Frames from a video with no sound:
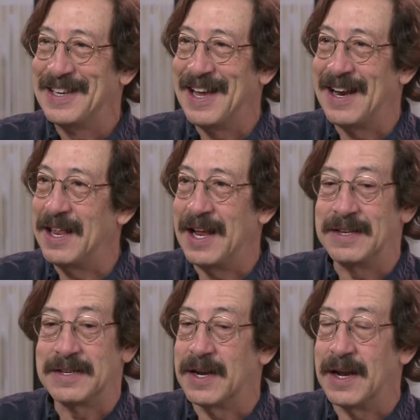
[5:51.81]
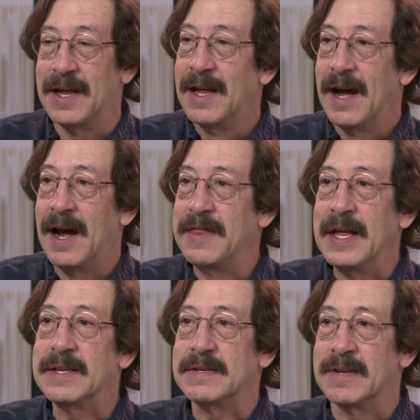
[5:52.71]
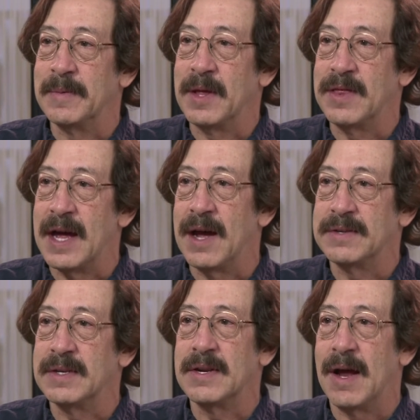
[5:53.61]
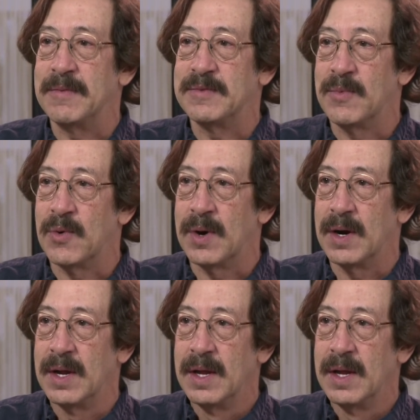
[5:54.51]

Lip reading: And I think this is gonna be 1,000 times more